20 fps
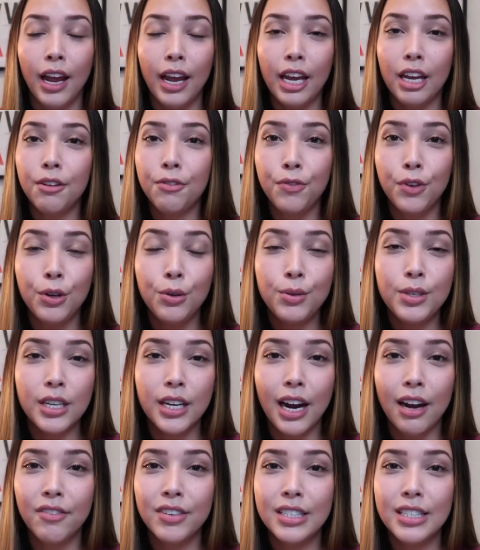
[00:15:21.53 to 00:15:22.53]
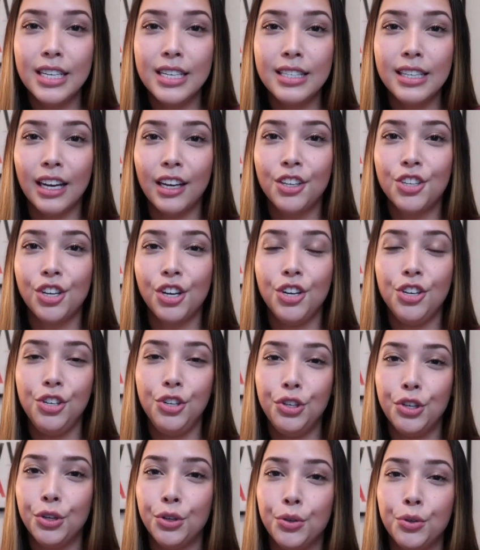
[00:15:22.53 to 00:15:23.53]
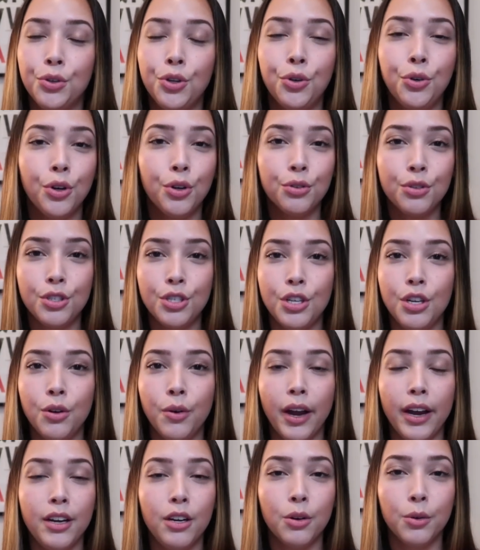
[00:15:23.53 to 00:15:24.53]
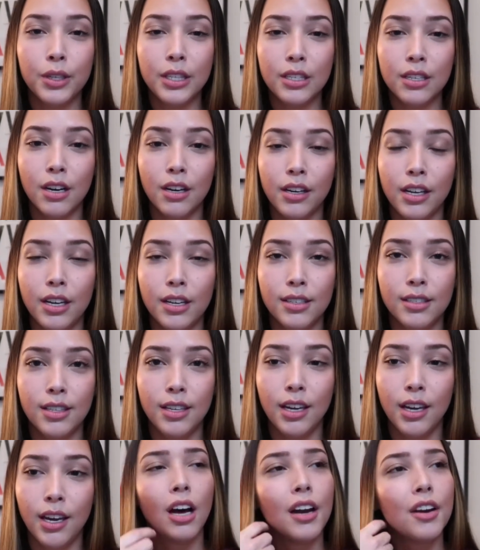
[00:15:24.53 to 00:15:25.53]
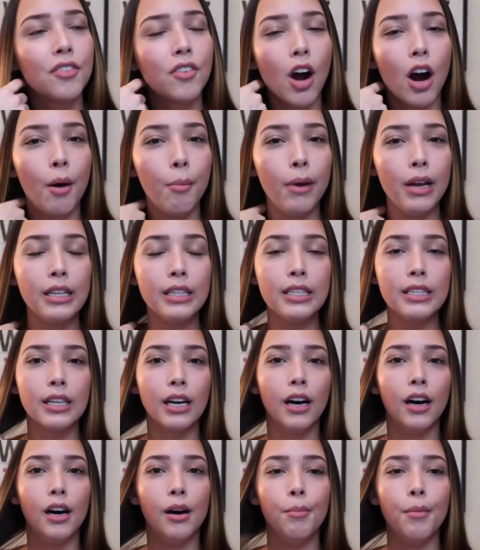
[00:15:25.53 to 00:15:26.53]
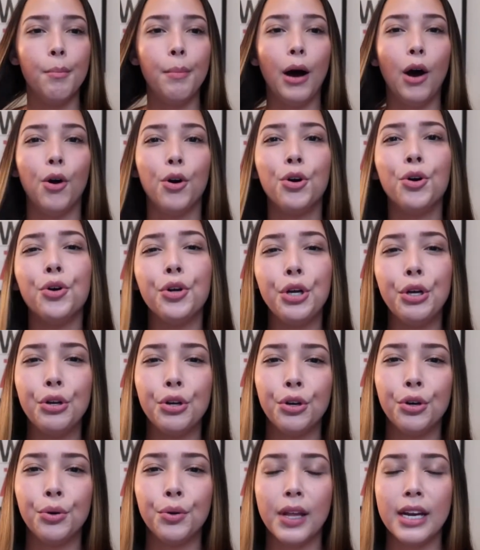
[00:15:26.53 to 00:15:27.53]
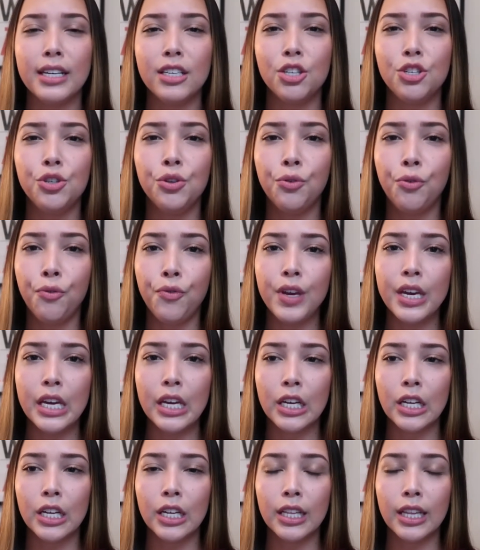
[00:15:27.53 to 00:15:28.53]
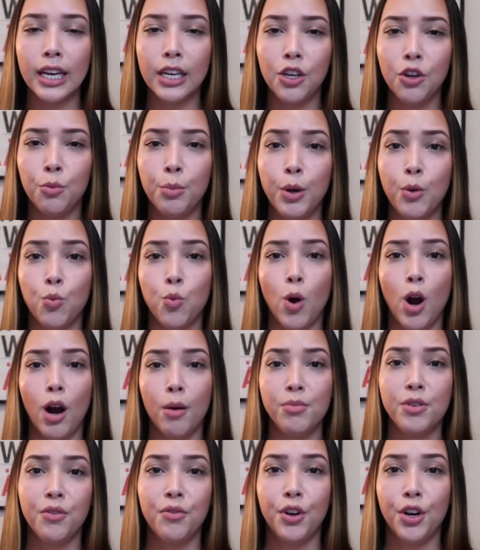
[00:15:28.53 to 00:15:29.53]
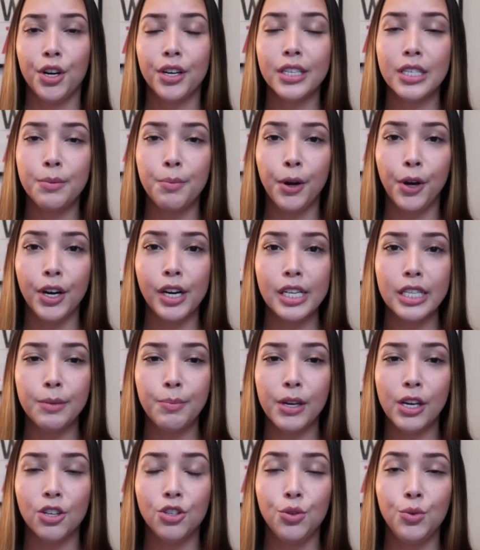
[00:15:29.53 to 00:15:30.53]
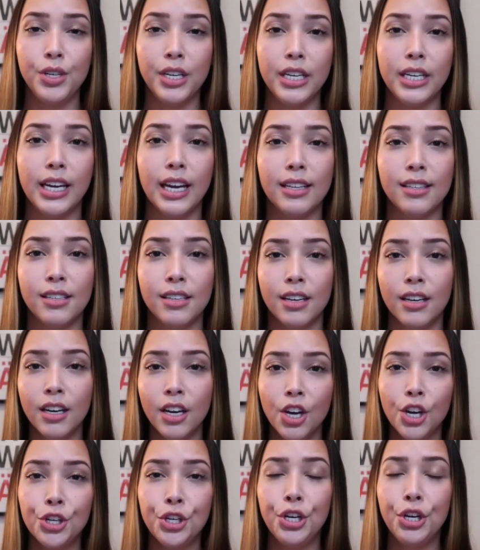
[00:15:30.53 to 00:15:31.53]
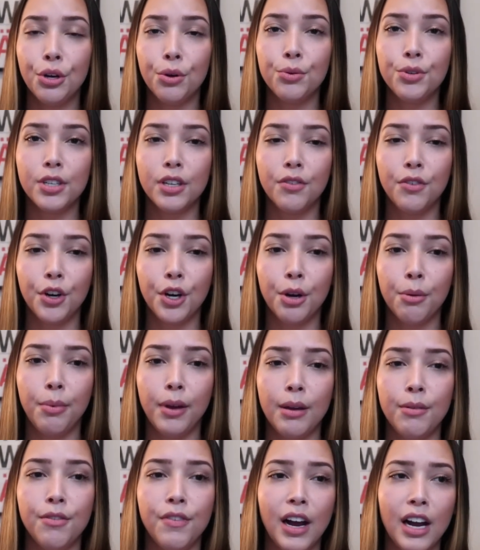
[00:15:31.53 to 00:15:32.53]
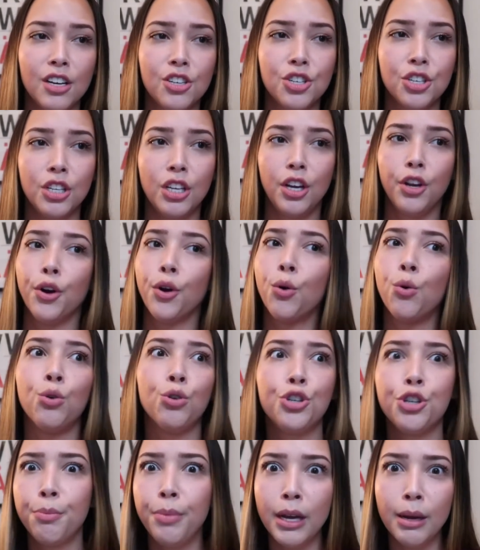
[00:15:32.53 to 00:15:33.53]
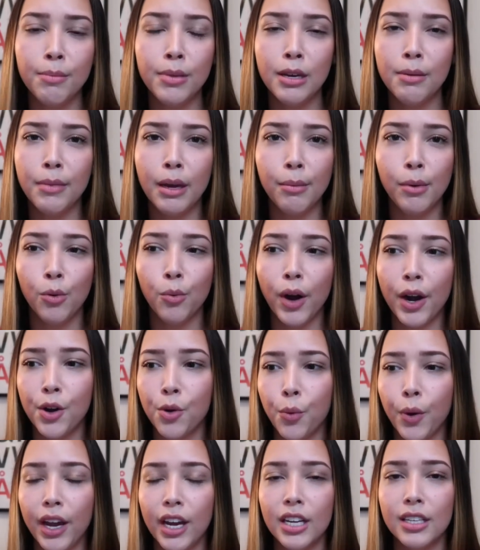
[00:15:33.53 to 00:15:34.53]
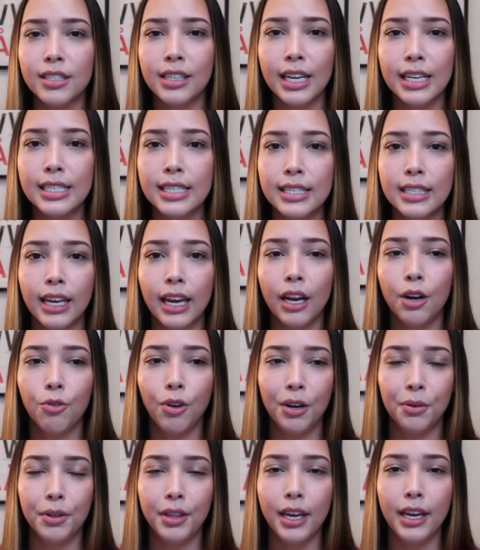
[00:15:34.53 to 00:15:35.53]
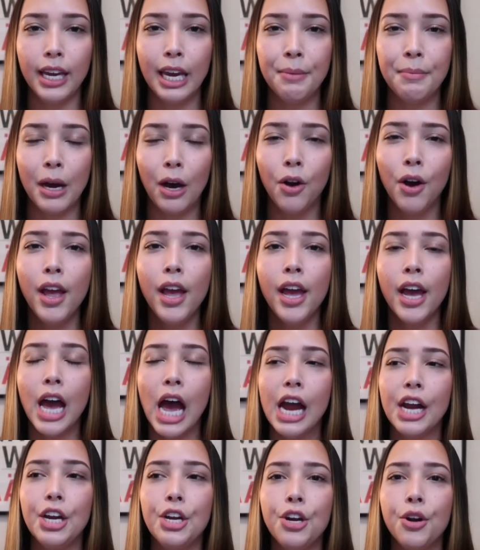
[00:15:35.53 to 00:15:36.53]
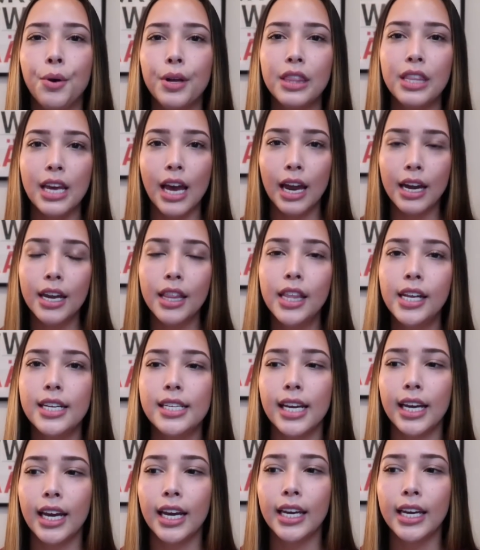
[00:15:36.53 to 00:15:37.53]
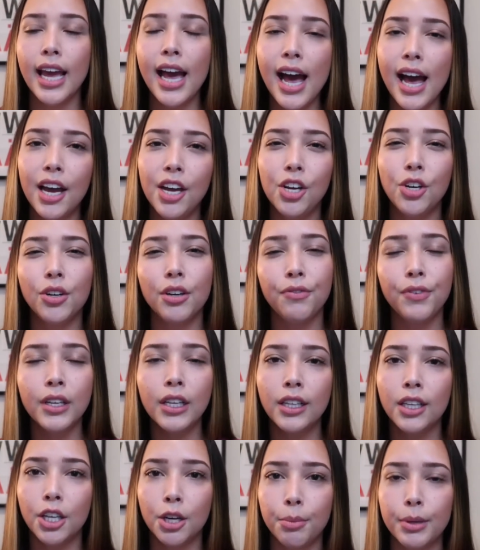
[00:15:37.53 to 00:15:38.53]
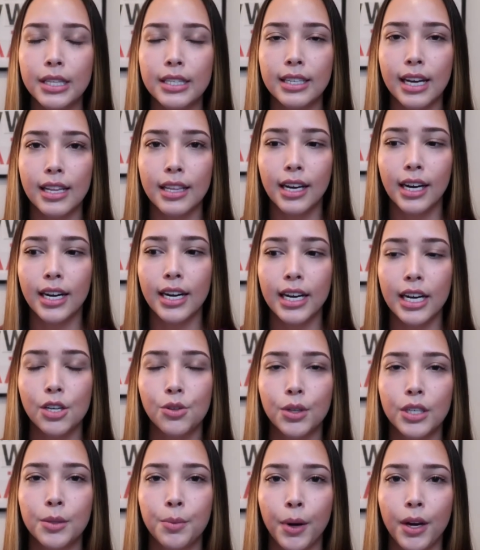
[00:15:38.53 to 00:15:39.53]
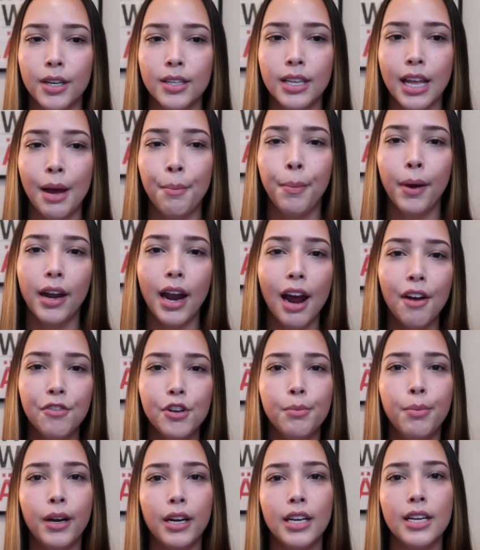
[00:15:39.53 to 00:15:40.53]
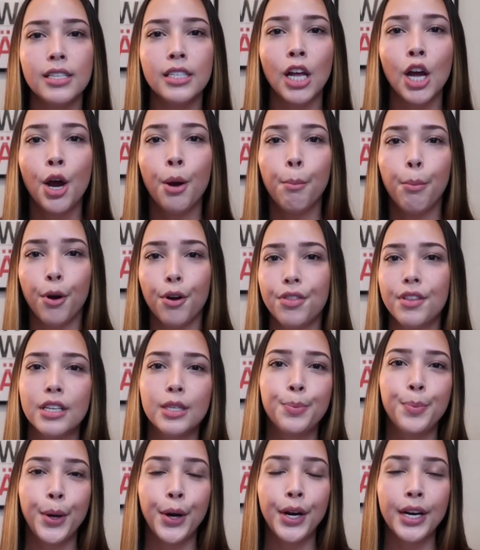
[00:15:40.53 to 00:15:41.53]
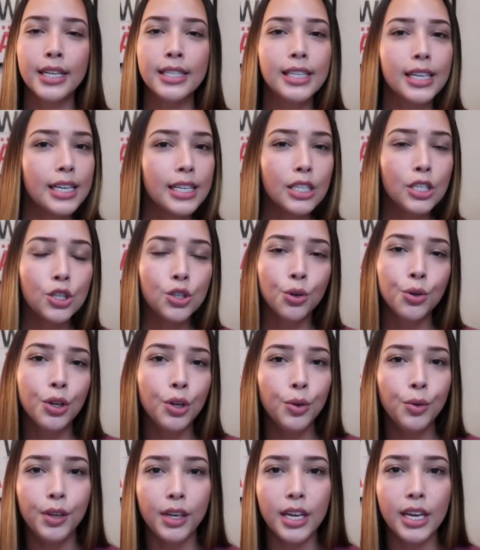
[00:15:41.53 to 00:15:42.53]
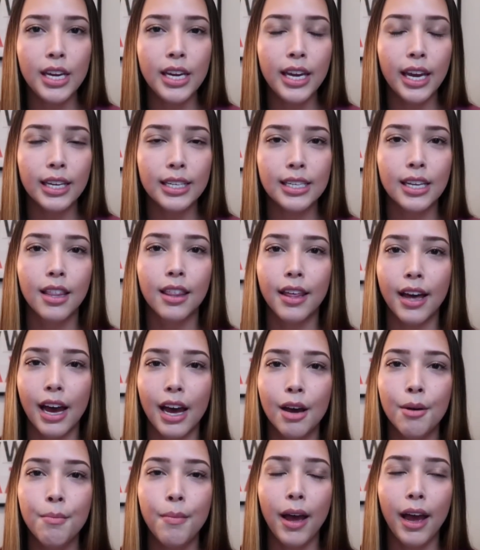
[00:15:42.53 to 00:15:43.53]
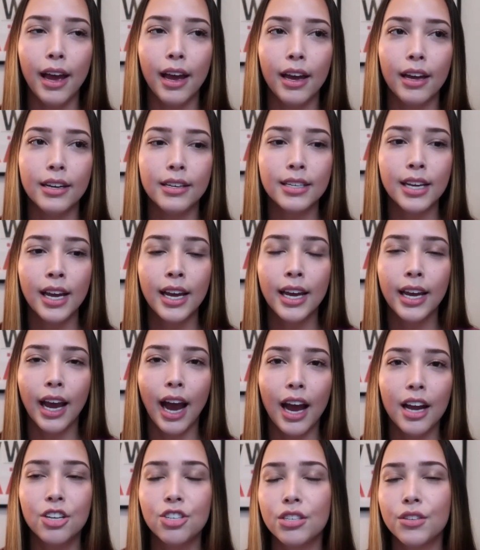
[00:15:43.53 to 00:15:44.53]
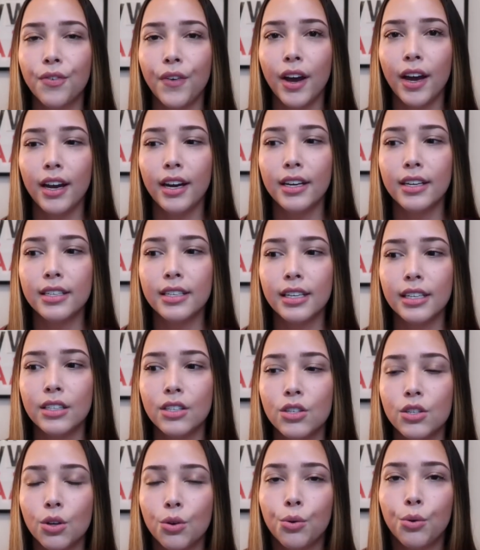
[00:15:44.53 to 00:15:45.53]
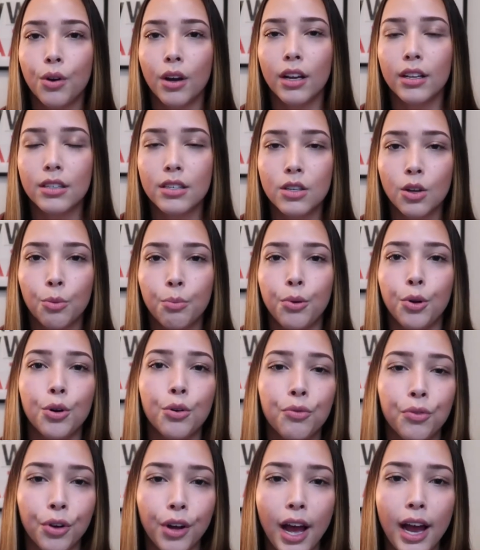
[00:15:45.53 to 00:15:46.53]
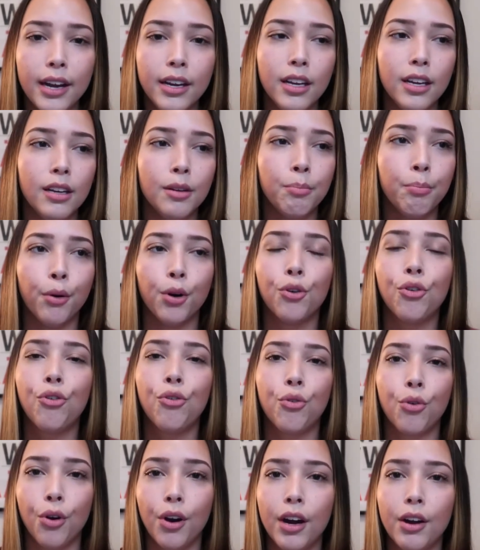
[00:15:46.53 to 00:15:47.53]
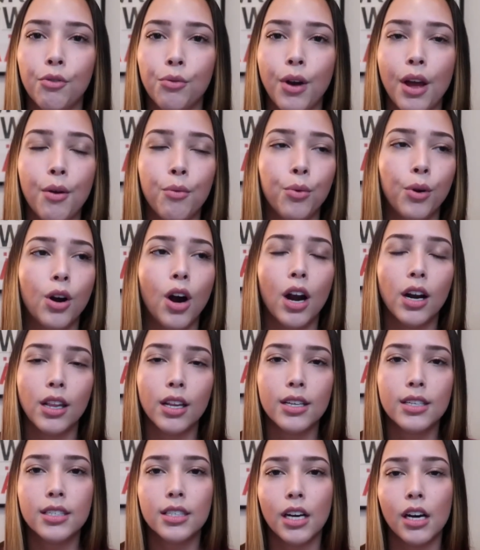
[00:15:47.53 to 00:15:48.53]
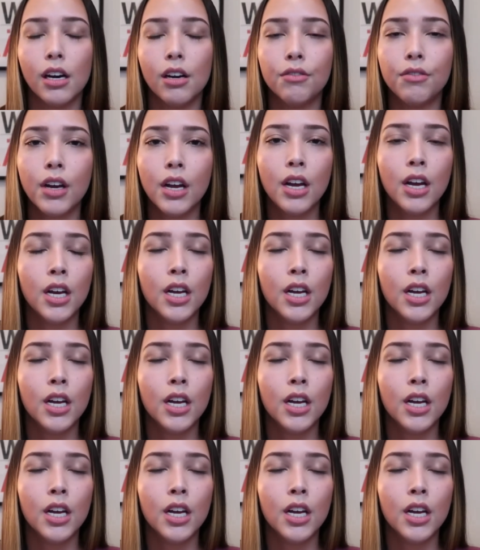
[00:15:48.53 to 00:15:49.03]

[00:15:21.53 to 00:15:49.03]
If you did have a C-section, you know, kudos to you. I know it's not easy. A lot of comments about, oh, you know, like, did you feel like you've been robbed of your experience because you didn't get to, you know, deliver your baby vaginally or hold your baby maybe right away, skin to skin, right when they came out. And you know, at the end of the day, yeah, you know, I feel a little bit sad that I didn't get to experience that, but everybody's birth experience is so unique to them. And I just find it's so beautiful, any birth story, regardless of